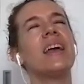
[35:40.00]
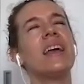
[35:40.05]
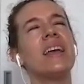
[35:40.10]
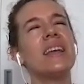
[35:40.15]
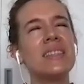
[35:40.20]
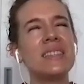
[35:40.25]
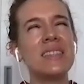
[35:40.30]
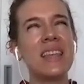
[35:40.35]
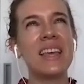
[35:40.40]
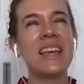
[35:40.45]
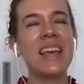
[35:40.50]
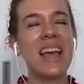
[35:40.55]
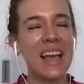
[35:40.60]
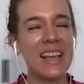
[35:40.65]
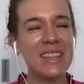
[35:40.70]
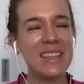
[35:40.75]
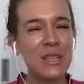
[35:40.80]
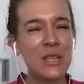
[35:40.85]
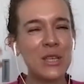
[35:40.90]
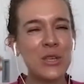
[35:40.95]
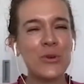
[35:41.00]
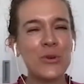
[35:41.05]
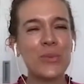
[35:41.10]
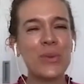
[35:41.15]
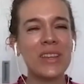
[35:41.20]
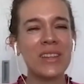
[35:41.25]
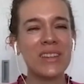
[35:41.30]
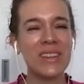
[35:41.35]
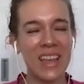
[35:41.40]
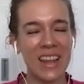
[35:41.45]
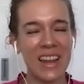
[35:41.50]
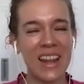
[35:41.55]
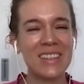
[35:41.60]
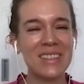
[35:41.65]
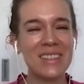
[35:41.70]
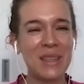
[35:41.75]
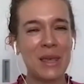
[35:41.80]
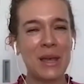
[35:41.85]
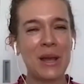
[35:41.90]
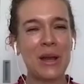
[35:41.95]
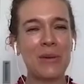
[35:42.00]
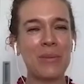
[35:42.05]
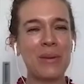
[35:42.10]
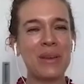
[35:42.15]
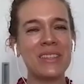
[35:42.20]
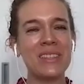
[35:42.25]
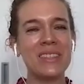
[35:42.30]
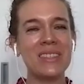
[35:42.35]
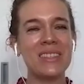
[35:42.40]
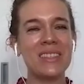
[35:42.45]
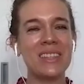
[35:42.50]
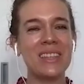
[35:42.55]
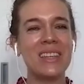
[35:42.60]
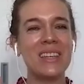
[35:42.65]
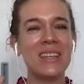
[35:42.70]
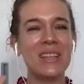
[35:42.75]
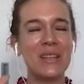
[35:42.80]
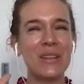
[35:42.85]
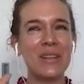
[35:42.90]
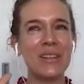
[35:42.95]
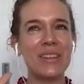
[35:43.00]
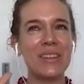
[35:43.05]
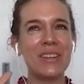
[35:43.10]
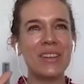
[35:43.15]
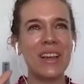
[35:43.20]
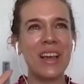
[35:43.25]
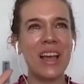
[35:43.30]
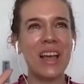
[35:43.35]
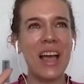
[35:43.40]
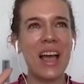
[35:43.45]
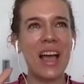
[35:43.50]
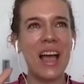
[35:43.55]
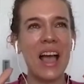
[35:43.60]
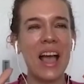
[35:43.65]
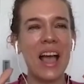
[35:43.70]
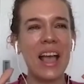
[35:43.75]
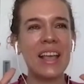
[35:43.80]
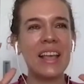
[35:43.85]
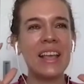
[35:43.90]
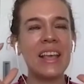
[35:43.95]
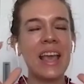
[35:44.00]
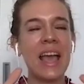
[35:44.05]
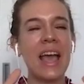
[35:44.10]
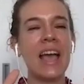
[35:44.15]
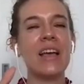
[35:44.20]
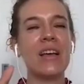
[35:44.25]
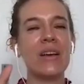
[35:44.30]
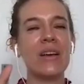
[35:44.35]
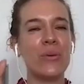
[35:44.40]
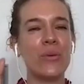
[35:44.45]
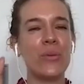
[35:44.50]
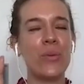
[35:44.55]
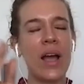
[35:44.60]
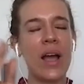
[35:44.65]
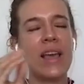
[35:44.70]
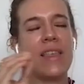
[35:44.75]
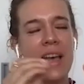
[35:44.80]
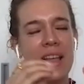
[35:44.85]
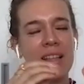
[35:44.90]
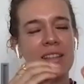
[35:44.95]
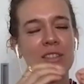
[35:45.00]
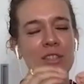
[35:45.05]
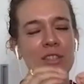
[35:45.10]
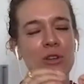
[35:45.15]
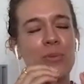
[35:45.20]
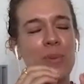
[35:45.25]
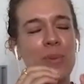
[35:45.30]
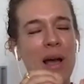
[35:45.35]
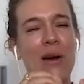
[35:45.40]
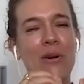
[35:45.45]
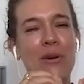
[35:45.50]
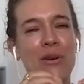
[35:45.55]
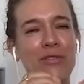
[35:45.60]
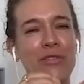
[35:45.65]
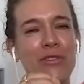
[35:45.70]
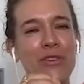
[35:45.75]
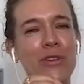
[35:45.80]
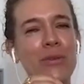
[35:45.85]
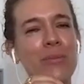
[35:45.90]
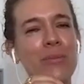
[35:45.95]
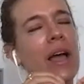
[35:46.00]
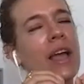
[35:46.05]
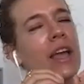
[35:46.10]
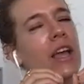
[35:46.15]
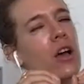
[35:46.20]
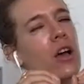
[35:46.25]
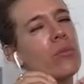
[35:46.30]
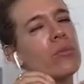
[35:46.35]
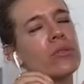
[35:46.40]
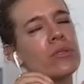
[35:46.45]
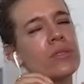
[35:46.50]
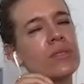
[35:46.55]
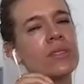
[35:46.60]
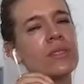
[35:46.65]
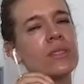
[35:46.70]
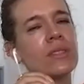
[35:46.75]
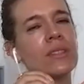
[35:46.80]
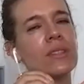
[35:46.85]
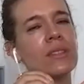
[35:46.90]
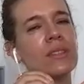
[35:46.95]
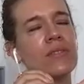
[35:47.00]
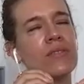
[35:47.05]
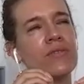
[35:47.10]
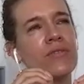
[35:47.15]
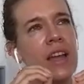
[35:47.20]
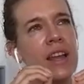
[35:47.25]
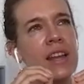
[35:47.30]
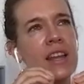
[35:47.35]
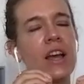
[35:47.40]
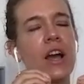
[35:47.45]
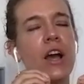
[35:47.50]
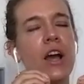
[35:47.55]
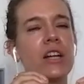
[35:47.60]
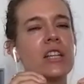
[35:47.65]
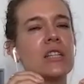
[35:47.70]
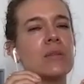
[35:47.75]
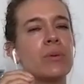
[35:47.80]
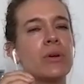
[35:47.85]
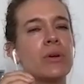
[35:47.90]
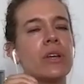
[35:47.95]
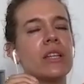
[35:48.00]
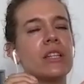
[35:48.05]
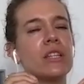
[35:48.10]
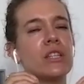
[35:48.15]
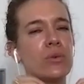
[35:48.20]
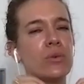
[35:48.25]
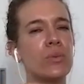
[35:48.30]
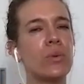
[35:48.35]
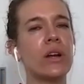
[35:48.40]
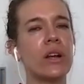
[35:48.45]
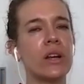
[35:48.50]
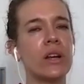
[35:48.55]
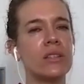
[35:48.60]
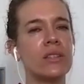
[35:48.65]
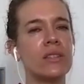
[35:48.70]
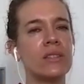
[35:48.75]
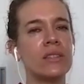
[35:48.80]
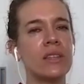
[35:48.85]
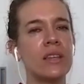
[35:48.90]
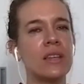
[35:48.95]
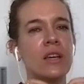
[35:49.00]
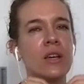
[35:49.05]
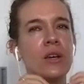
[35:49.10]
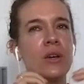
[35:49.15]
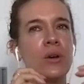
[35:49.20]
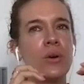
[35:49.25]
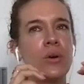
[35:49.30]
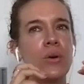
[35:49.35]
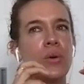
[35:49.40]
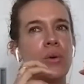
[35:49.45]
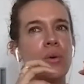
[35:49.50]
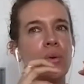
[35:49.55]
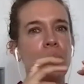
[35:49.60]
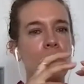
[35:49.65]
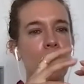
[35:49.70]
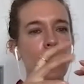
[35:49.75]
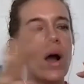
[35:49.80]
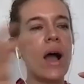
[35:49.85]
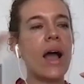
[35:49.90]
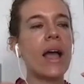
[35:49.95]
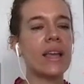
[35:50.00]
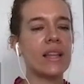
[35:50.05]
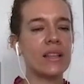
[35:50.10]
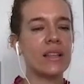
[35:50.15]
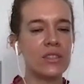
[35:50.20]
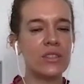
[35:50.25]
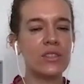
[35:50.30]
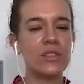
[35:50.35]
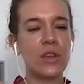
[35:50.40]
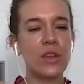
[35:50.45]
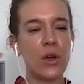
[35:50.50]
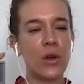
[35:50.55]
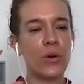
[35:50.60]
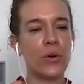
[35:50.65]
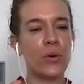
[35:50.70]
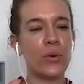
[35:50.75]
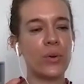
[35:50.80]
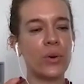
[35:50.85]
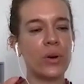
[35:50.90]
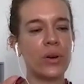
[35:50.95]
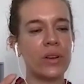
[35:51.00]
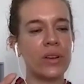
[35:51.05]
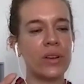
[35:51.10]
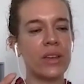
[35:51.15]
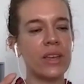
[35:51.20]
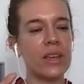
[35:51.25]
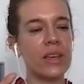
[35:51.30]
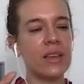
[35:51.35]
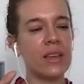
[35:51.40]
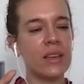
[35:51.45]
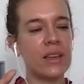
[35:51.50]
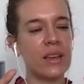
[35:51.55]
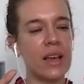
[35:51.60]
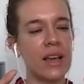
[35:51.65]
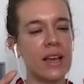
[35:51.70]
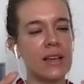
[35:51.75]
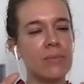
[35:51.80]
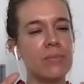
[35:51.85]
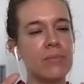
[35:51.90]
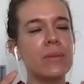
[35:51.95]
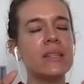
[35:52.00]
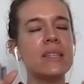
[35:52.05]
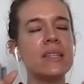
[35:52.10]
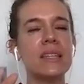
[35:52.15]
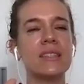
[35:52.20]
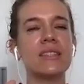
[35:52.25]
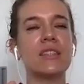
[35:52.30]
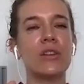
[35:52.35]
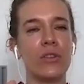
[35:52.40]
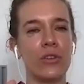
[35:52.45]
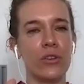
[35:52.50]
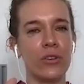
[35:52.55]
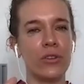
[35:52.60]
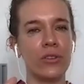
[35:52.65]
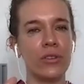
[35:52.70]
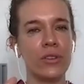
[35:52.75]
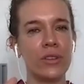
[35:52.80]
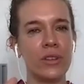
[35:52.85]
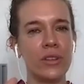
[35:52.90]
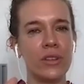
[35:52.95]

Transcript: It's like as a human and as a therapist, I get why that's so powerful, but I almost find it hard to put into words why it's so medicinal